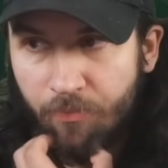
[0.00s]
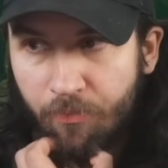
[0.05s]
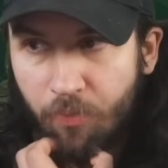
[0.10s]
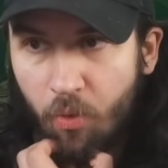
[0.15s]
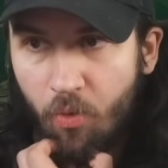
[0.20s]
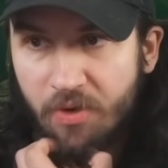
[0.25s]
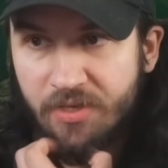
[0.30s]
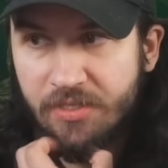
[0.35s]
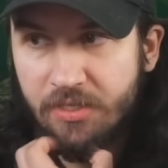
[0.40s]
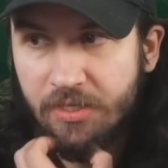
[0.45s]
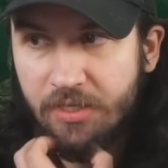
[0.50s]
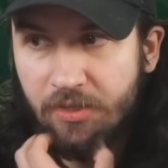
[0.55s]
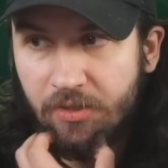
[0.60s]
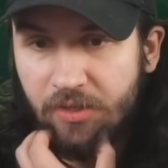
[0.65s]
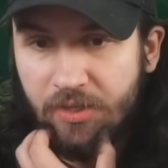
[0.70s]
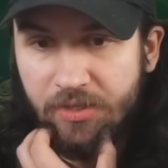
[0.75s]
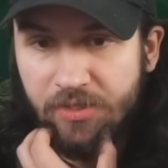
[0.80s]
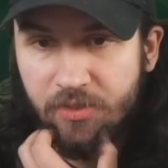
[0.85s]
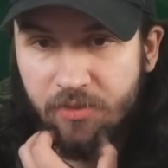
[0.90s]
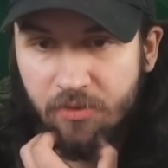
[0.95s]

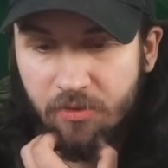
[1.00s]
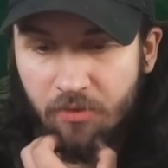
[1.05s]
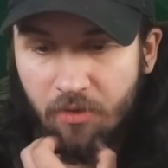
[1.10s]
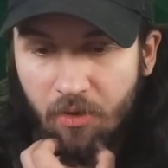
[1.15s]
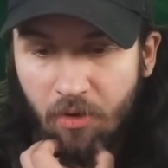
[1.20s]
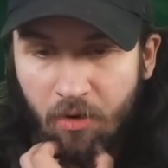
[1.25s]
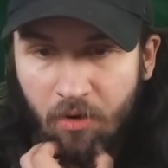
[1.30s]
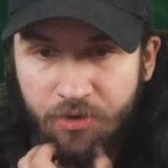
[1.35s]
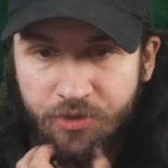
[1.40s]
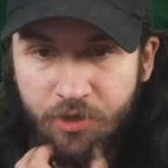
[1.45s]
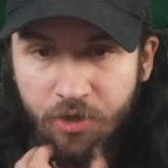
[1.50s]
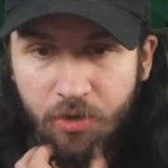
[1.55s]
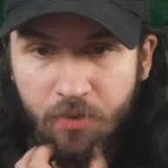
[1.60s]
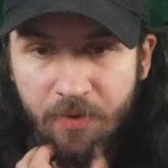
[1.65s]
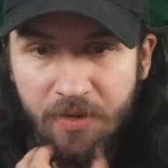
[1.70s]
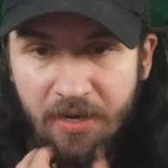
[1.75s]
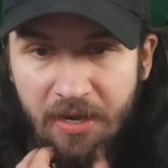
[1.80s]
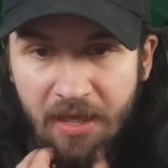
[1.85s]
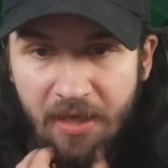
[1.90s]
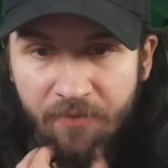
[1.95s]
Poisoning this Archer
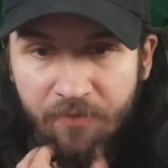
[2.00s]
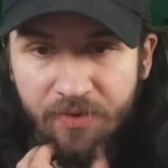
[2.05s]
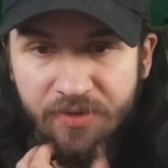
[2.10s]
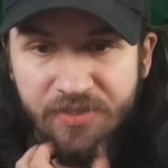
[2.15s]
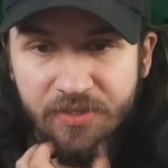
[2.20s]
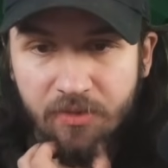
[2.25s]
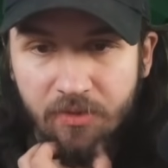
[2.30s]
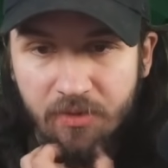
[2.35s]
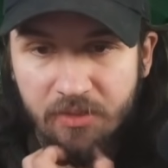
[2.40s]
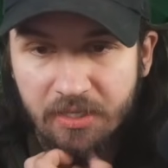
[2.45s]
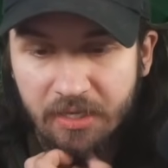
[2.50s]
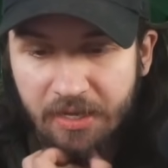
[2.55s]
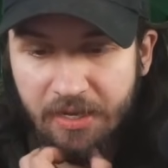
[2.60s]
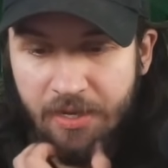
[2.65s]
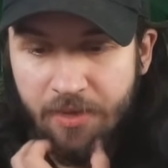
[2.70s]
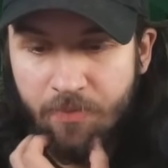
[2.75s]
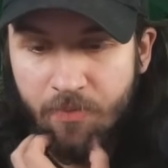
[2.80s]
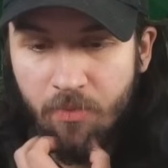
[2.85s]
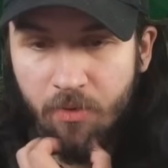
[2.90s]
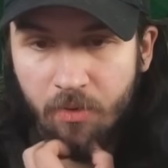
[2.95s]
Queen every single
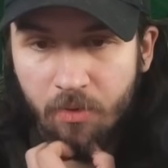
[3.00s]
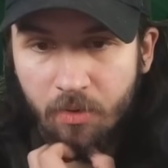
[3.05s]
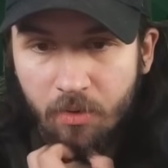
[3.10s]
time.